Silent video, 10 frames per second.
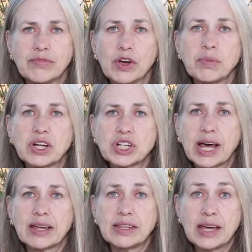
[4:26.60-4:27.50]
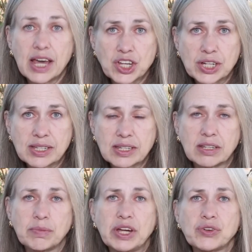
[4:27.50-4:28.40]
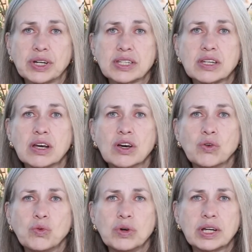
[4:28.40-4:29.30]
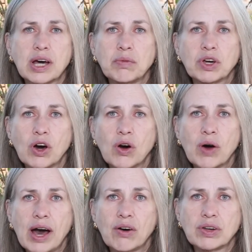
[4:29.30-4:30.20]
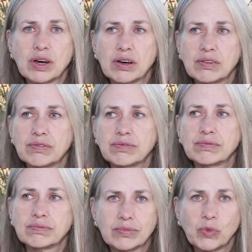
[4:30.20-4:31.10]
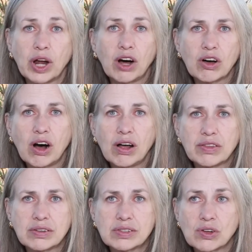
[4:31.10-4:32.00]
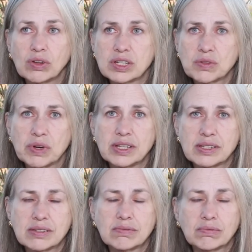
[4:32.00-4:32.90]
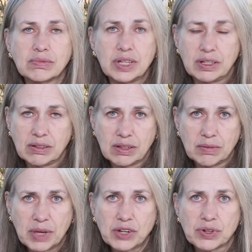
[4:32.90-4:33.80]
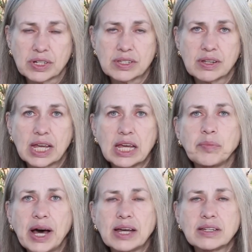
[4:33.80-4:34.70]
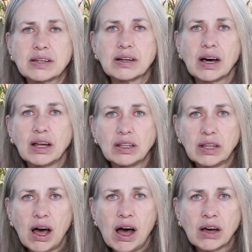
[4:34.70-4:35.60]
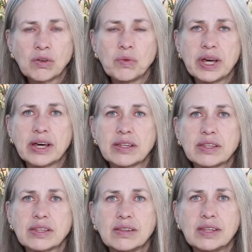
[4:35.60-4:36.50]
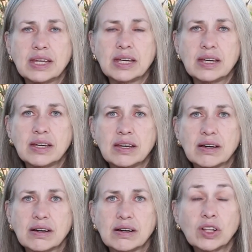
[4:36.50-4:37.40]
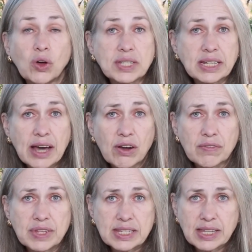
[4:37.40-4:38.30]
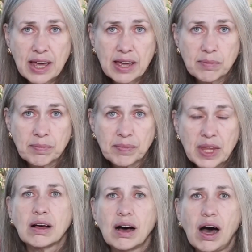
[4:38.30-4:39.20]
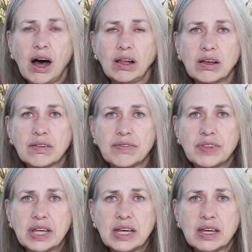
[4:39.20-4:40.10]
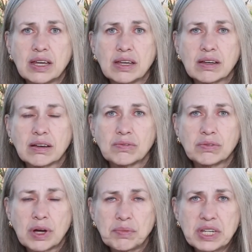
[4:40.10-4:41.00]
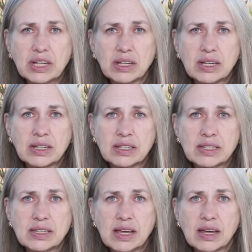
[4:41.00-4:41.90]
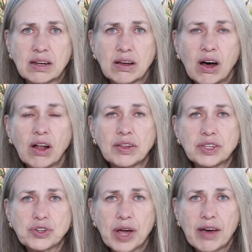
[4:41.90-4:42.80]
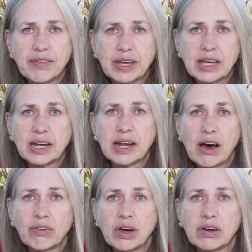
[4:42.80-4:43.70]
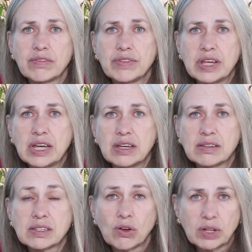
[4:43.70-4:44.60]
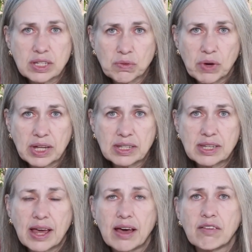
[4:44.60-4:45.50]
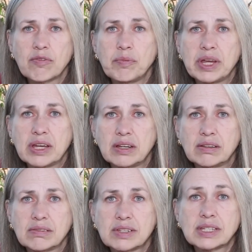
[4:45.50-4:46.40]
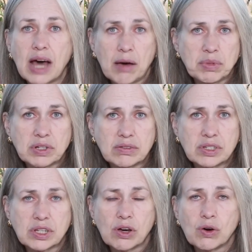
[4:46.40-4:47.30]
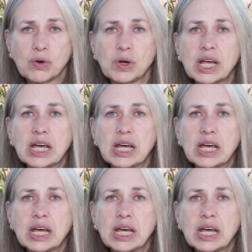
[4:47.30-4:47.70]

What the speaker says: very much like the agents in the matrix would come and go out of what I'll call the soulless ones in the matrix. But along with the closing down of this game, all of the reptilians and all of the traffic in and out of the soulless ones have been stopped. So